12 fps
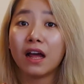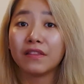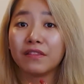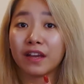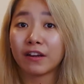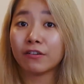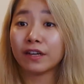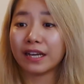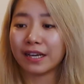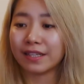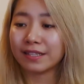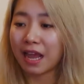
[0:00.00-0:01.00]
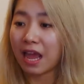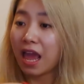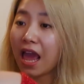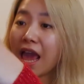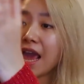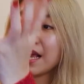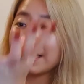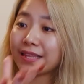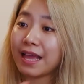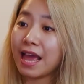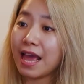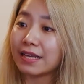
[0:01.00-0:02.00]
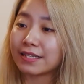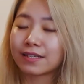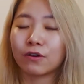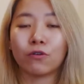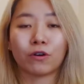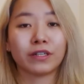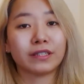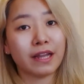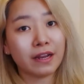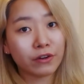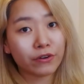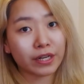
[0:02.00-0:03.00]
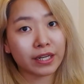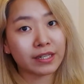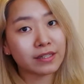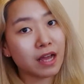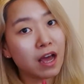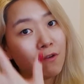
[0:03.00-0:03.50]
there is a desk or there is a